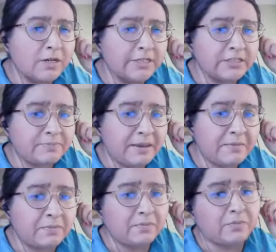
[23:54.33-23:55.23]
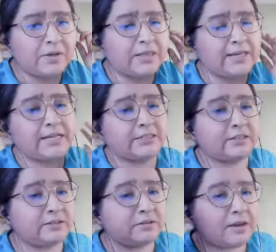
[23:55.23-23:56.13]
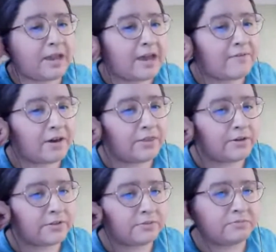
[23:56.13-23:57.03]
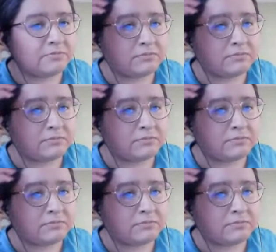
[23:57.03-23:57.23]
or just be willing to have other